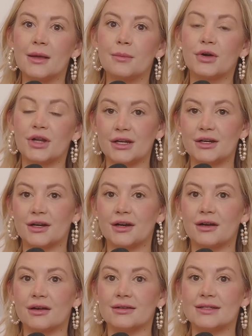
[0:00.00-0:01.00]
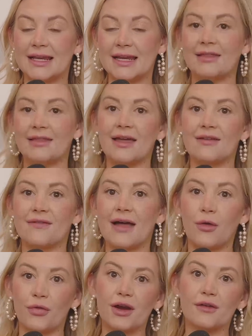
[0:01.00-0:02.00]
putting your dating life
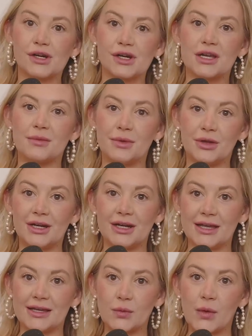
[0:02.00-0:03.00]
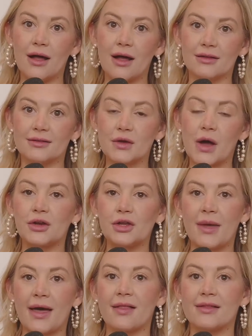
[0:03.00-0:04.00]
out there for your community as well. So how do you
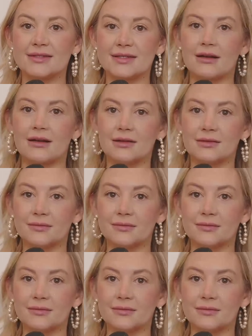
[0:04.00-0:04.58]
balance it all?